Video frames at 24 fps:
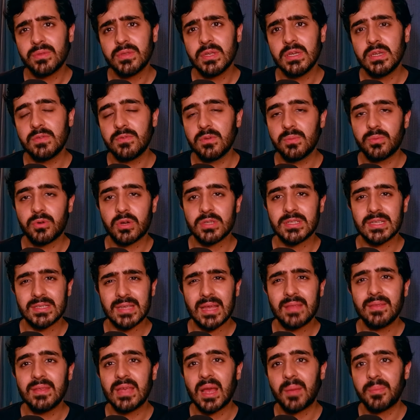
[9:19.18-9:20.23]
interview
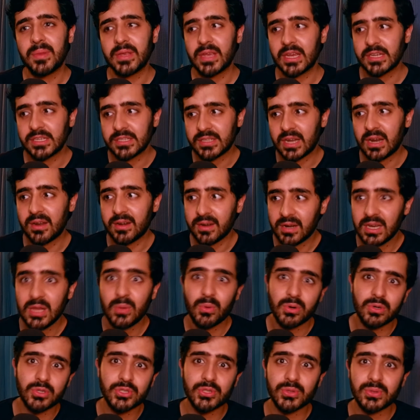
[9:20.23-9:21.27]
process and the application, that I
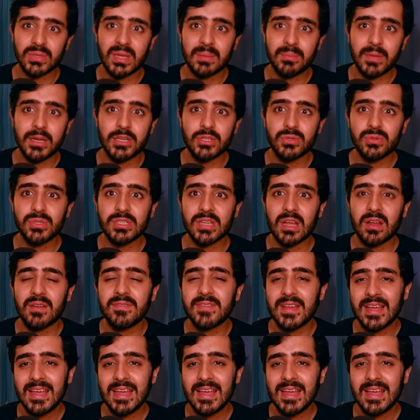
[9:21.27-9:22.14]
really want to show them my true self.